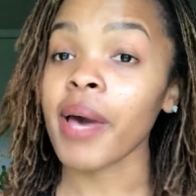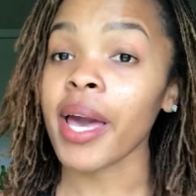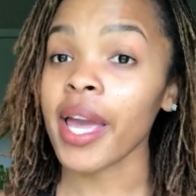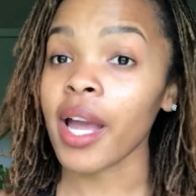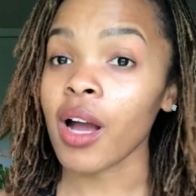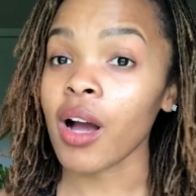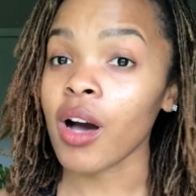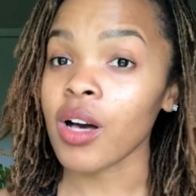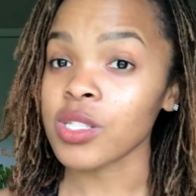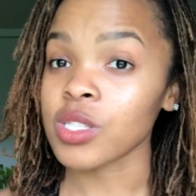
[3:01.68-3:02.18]
my
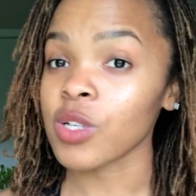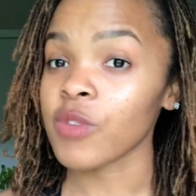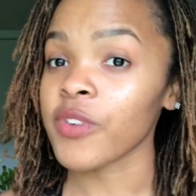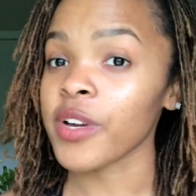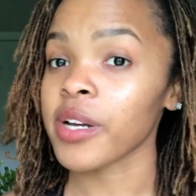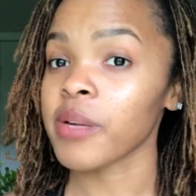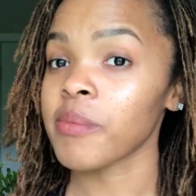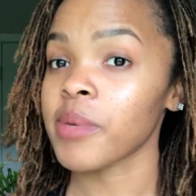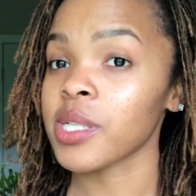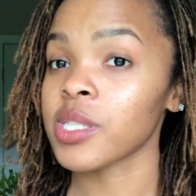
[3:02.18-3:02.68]
hair also
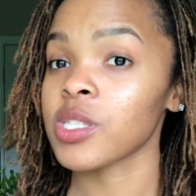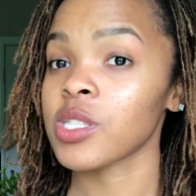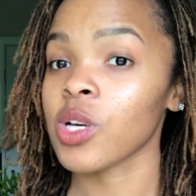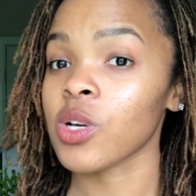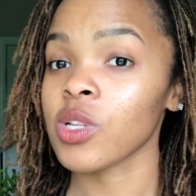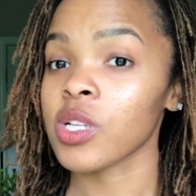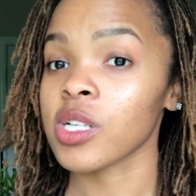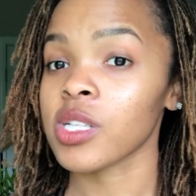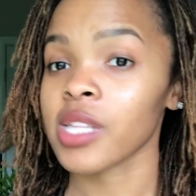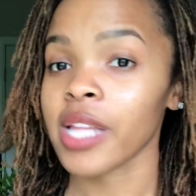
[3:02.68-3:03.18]
very much
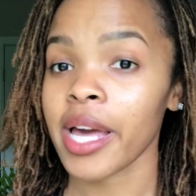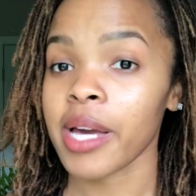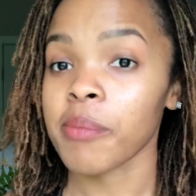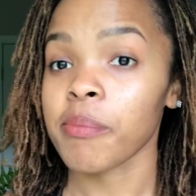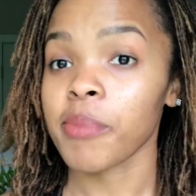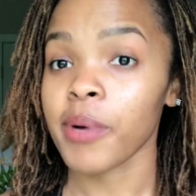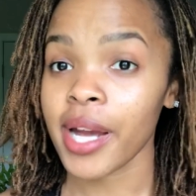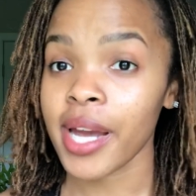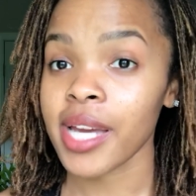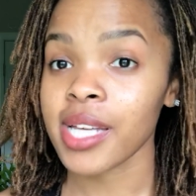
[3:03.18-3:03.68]
so looked
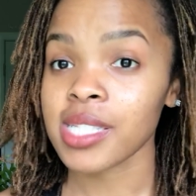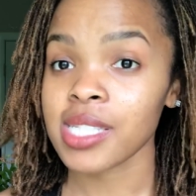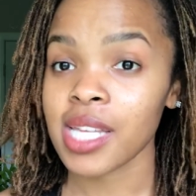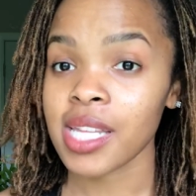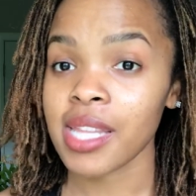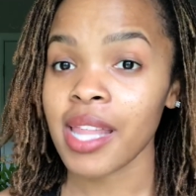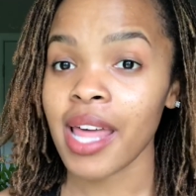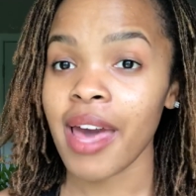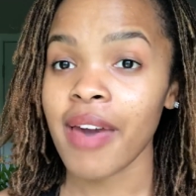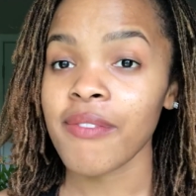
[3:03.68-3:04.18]
like braids
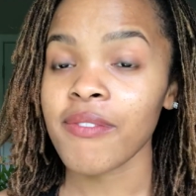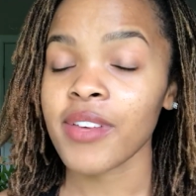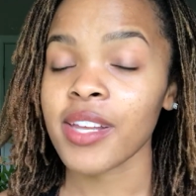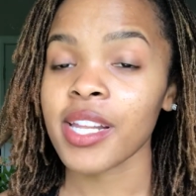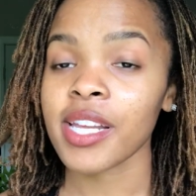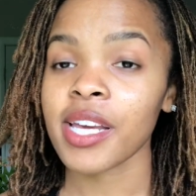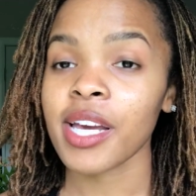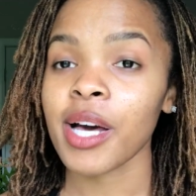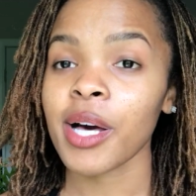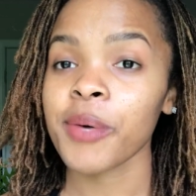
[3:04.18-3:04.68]
in that
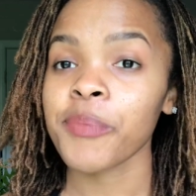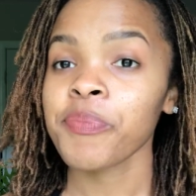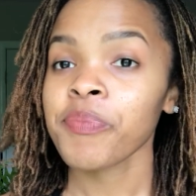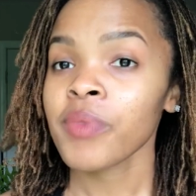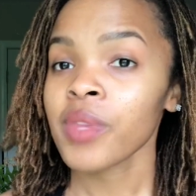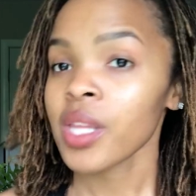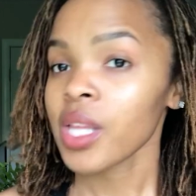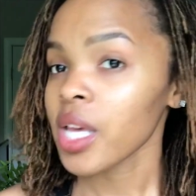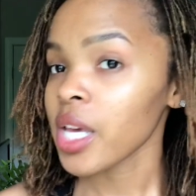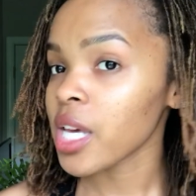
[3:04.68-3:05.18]
video.
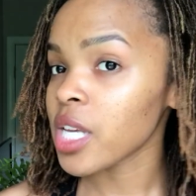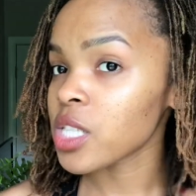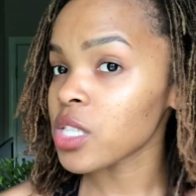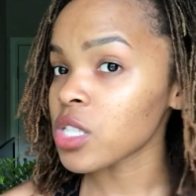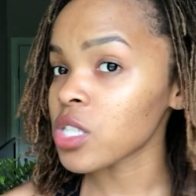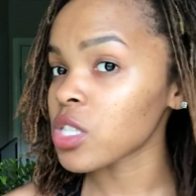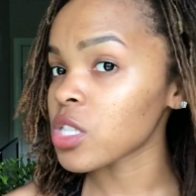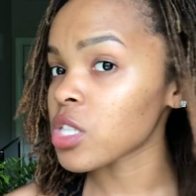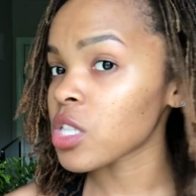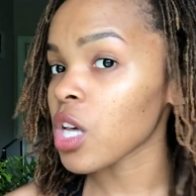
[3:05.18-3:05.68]
And
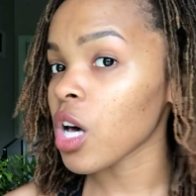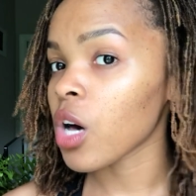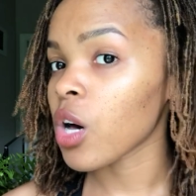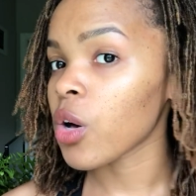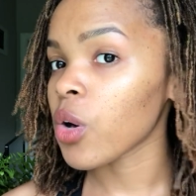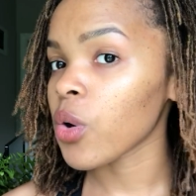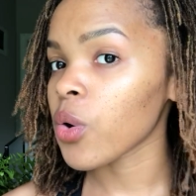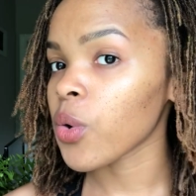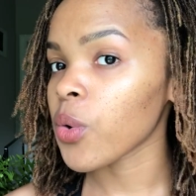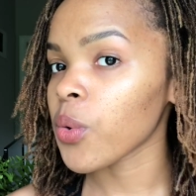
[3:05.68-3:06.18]

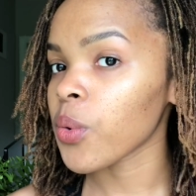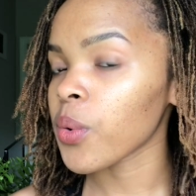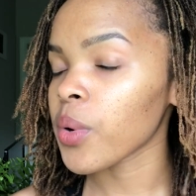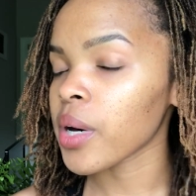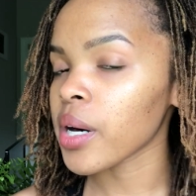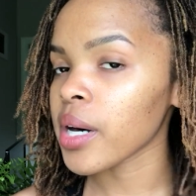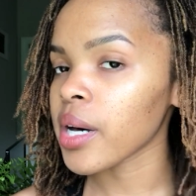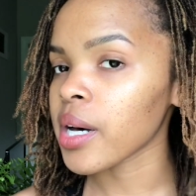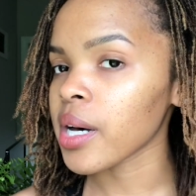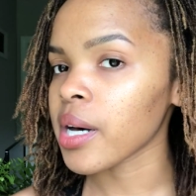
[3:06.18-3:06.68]

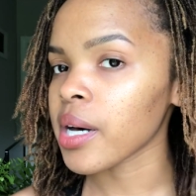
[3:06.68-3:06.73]
so